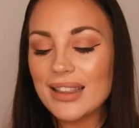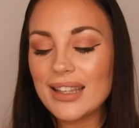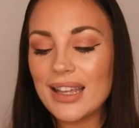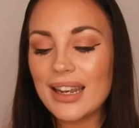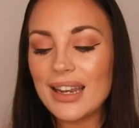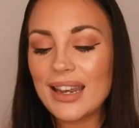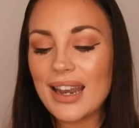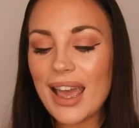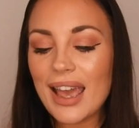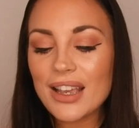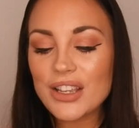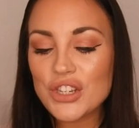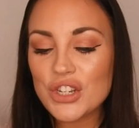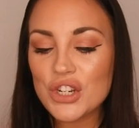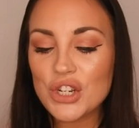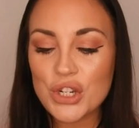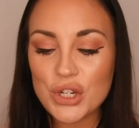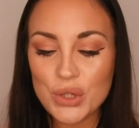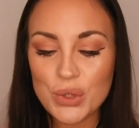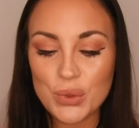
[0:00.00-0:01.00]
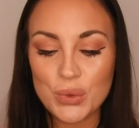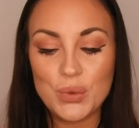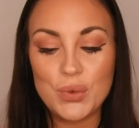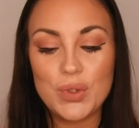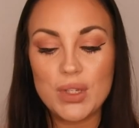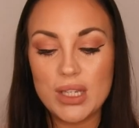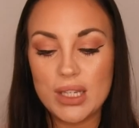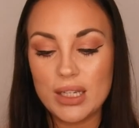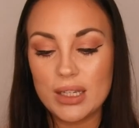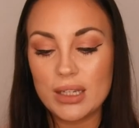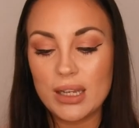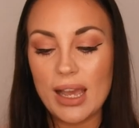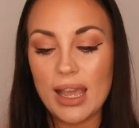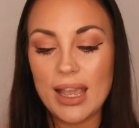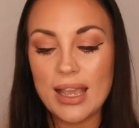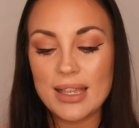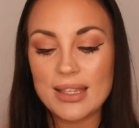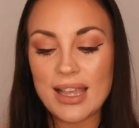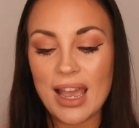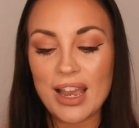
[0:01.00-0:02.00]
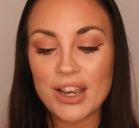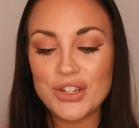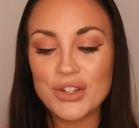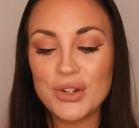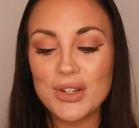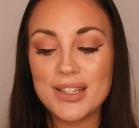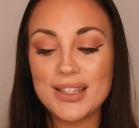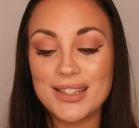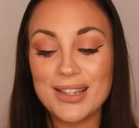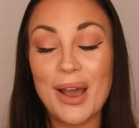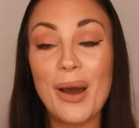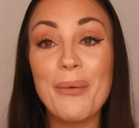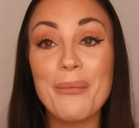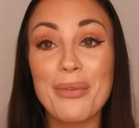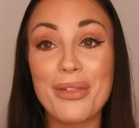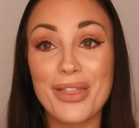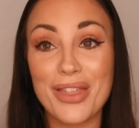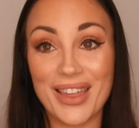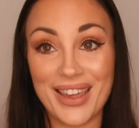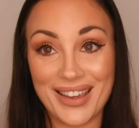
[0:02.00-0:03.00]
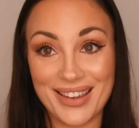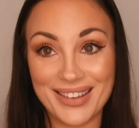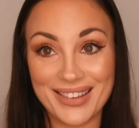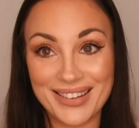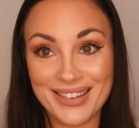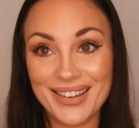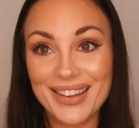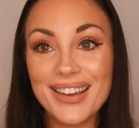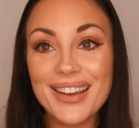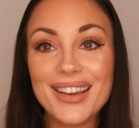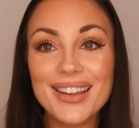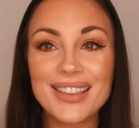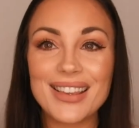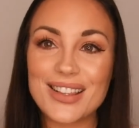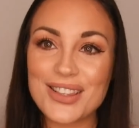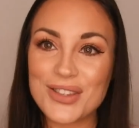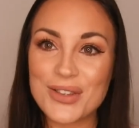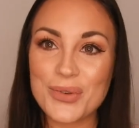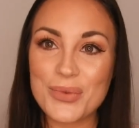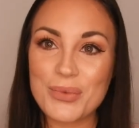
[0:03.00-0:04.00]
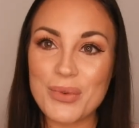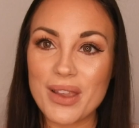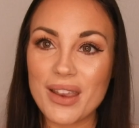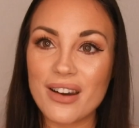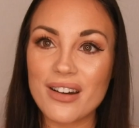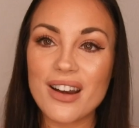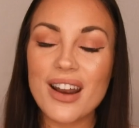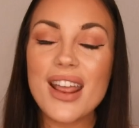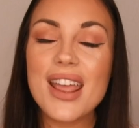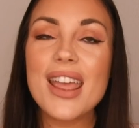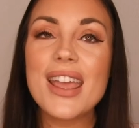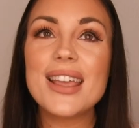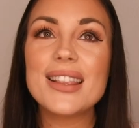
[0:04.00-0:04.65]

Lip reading: The next shoes. It's actually something that's so weird.